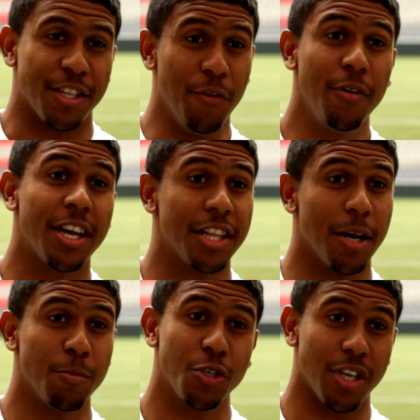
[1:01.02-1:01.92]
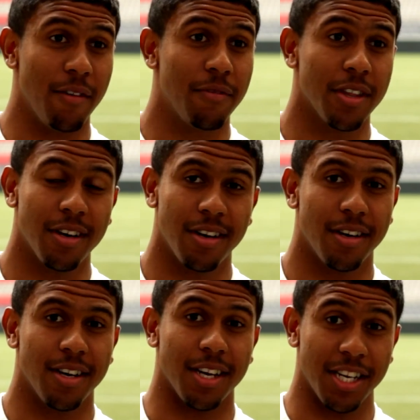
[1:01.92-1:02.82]
Don't forget to sign for the
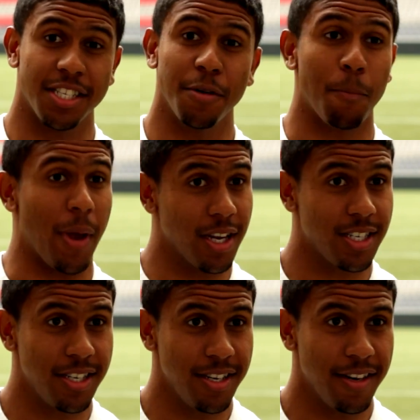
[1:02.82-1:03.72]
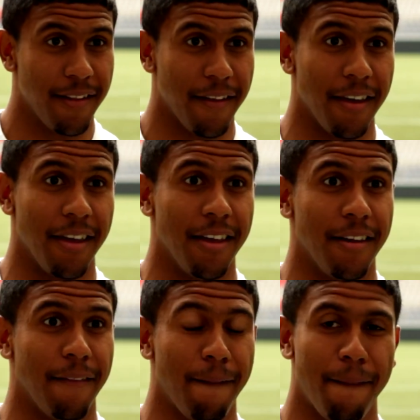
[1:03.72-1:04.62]
Risen magazine and
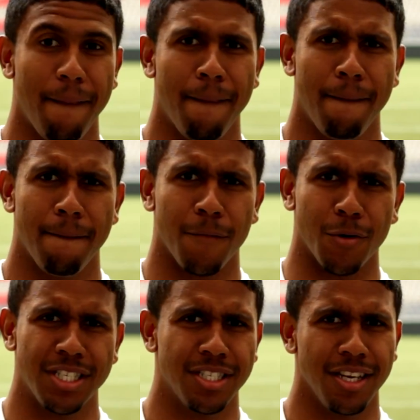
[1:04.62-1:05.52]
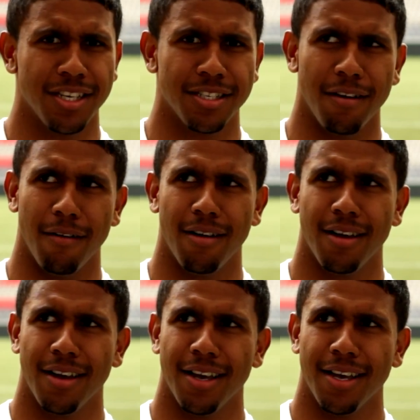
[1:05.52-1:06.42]
what is next now?
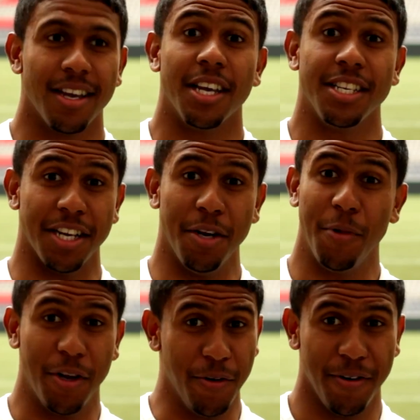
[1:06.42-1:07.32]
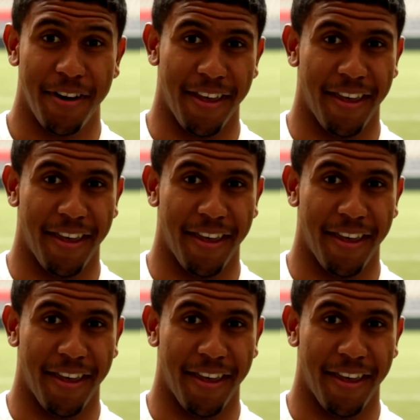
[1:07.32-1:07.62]
It's gonna be good.